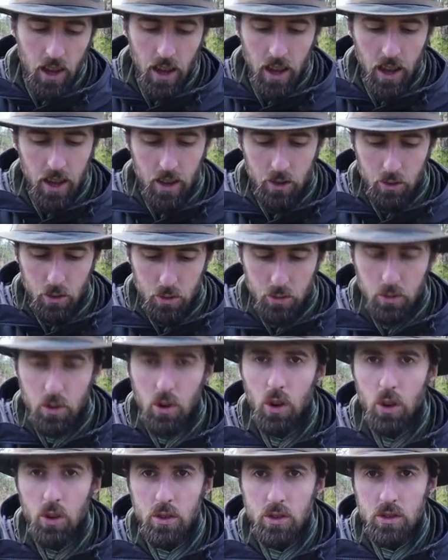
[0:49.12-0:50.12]
And we've
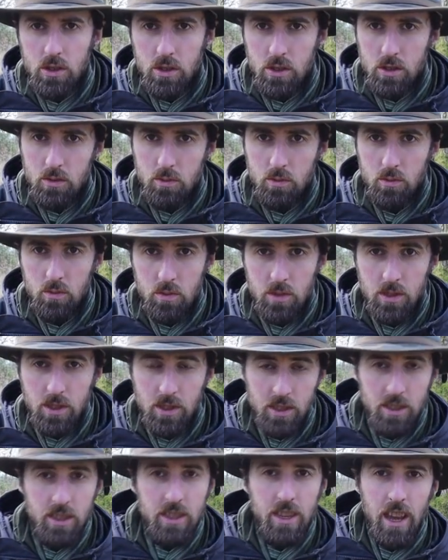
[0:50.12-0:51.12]
got,
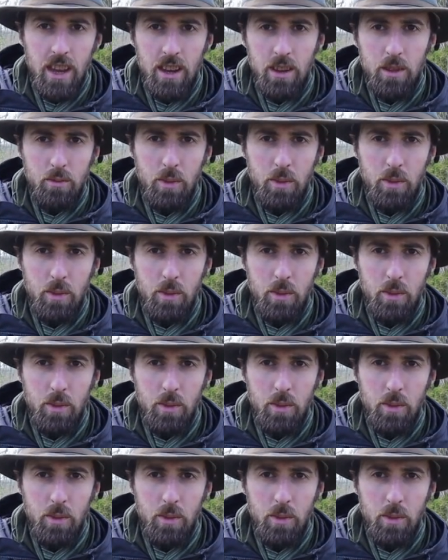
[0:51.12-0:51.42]
say,